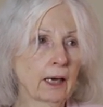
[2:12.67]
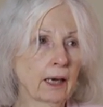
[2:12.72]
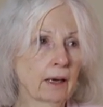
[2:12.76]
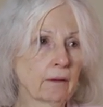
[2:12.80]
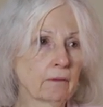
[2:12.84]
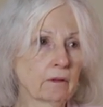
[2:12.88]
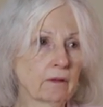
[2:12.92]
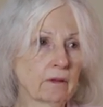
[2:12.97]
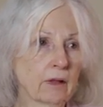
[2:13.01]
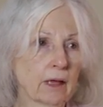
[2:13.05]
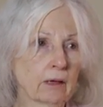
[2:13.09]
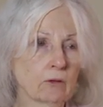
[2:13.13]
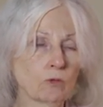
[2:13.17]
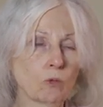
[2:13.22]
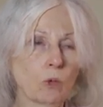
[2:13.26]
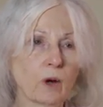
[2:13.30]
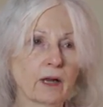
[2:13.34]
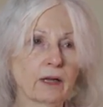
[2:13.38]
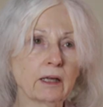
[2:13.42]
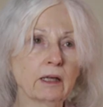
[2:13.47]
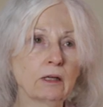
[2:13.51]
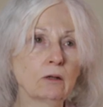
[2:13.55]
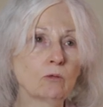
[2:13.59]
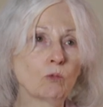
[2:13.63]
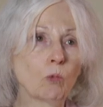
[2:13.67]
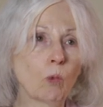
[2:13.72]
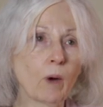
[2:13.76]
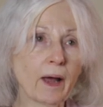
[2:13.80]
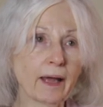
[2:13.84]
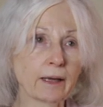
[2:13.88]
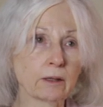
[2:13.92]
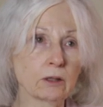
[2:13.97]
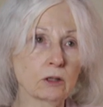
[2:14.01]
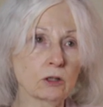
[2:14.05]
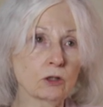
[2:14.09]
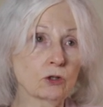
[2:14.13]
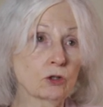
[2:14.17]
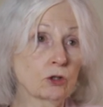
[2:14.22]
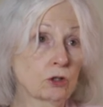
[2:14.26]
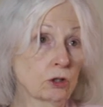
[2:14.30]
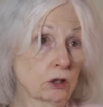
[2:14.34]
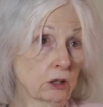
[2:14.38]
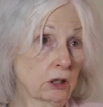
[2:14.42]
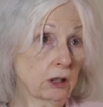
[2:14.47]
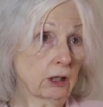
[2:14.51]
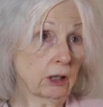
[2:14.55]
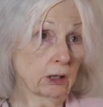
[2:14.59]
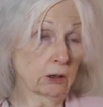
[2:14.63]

And then when he went